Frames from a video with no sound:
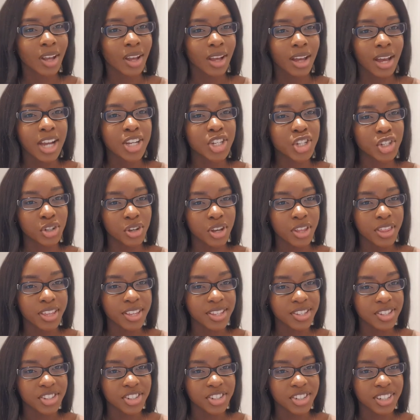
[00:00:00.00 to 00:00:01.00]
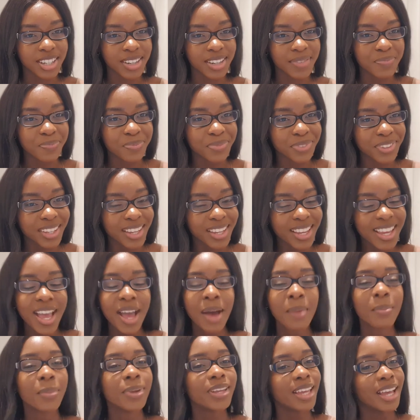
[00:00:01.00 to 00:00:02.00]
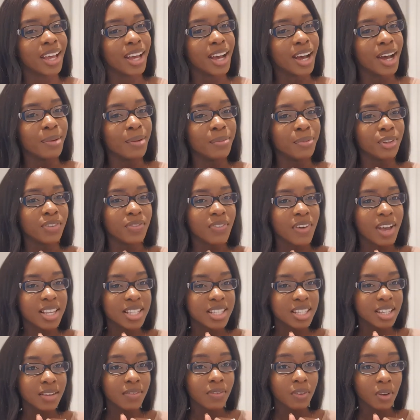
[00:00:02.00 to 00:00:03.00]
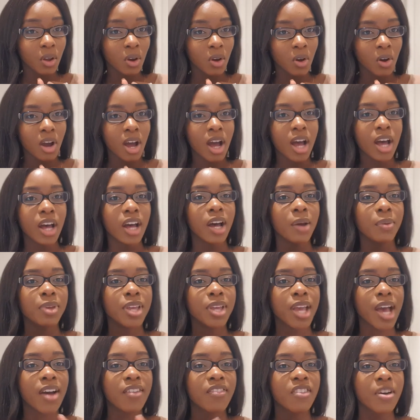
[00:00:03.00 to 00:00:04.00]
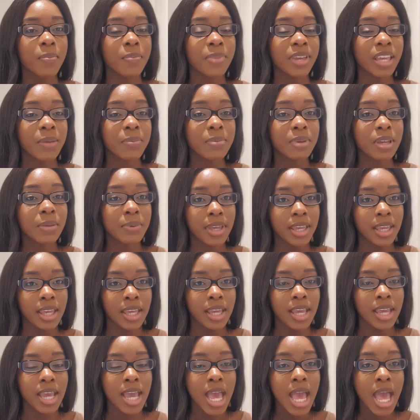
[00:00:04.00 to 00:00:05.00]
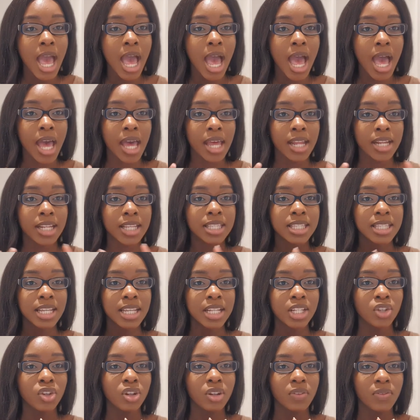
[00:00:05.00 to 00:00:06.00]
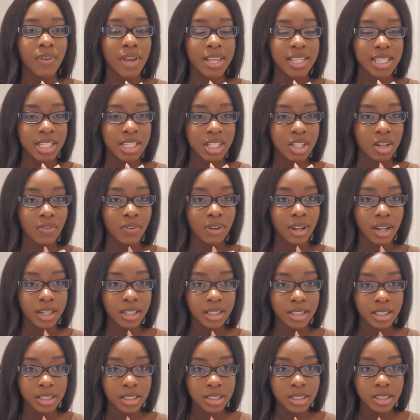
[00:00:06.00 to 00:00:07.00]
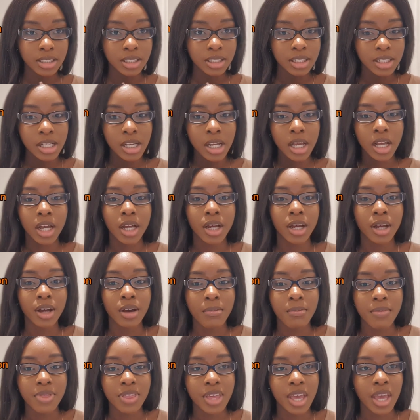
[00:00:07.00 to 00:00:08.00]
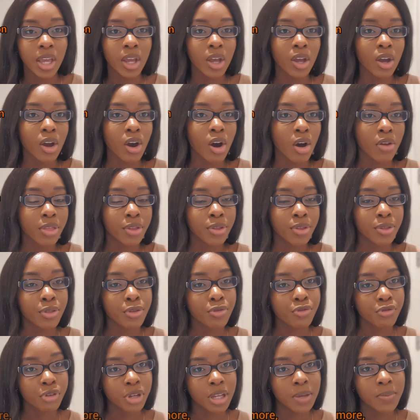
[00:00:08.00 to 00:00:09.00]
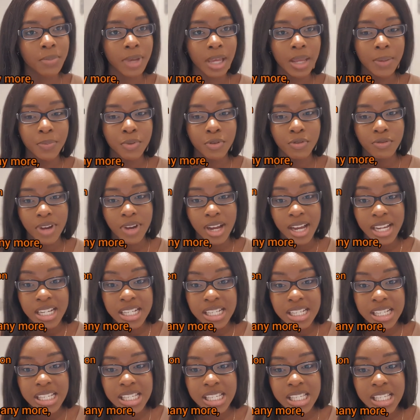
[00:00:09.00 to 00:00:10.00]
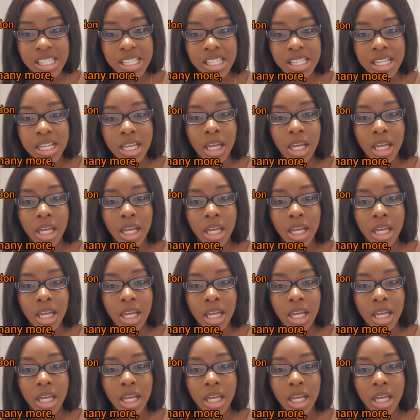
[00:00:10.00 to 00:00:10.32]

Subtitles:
I should know this, shouldn't I? But yeah, University of Law, you have BPP and the City University of London. They are the three main providers.